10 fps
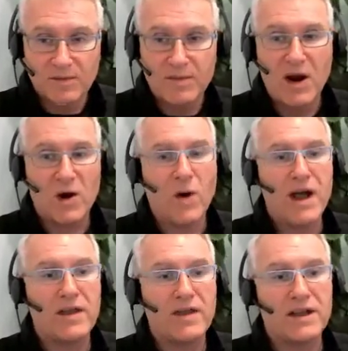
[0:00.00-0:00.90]
pare
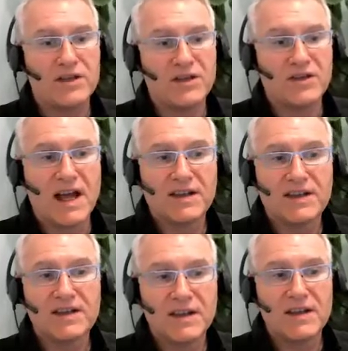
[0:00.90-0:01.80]
away at things, you start
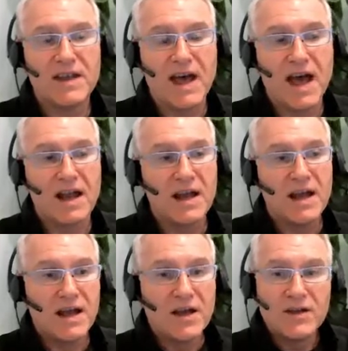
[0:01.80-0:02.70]
to see that
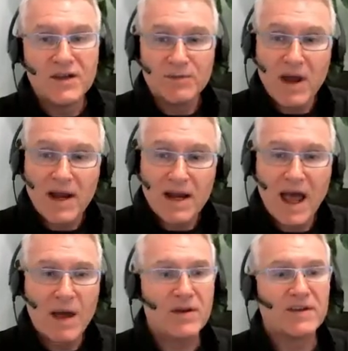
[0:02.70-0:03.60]
the spending
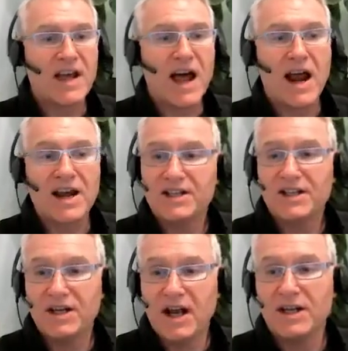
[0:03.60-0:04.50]
habits are
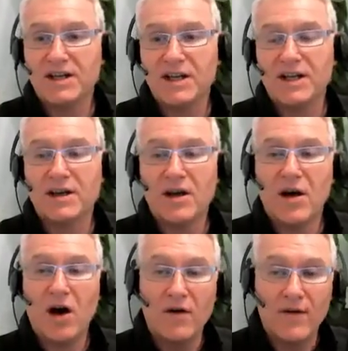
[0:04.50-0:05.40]
actually changing
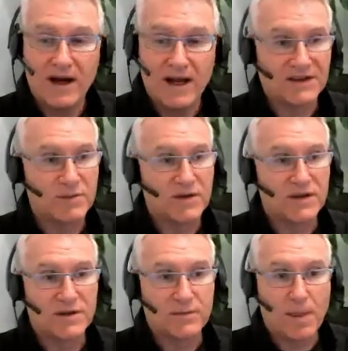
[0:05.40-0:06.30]
of our
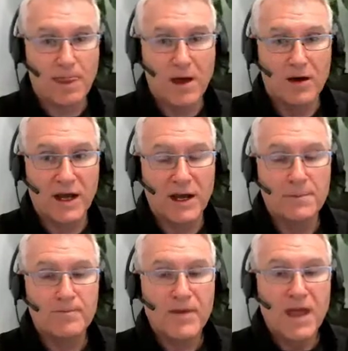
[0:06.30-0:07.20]
customers. Okay,
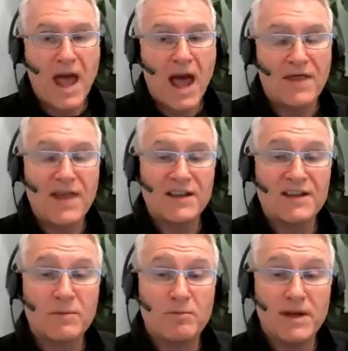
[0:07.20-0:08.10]
and
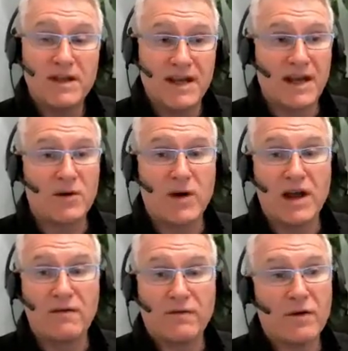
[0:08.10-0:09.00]
that's the big
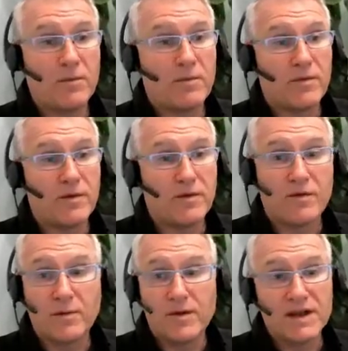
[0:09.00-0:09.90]
takeaway from
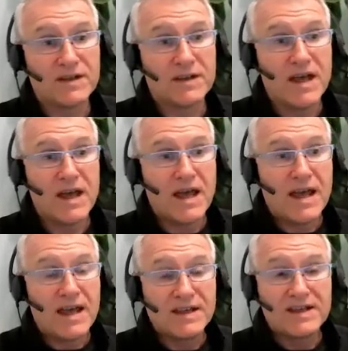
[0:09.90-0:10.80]
this,
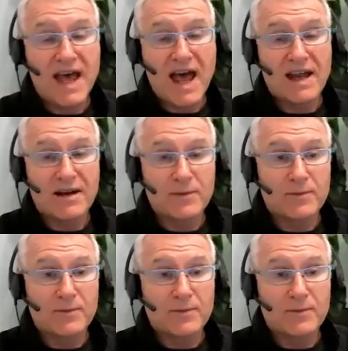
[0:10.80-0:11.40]
is that